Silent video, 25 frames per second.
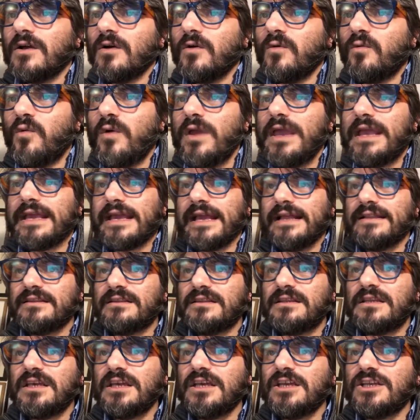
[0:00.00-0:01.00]
We can
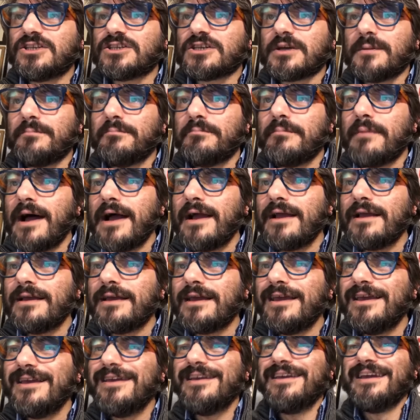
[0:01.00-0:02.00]
teach a
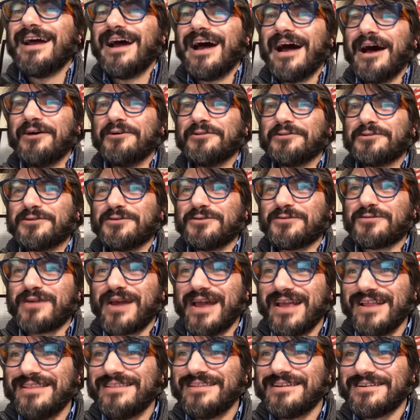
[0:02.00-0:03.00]
monkey how to
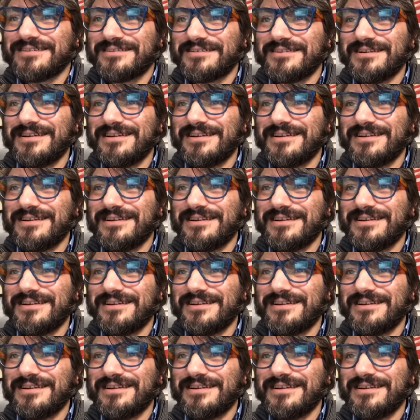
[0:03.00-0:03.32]
render,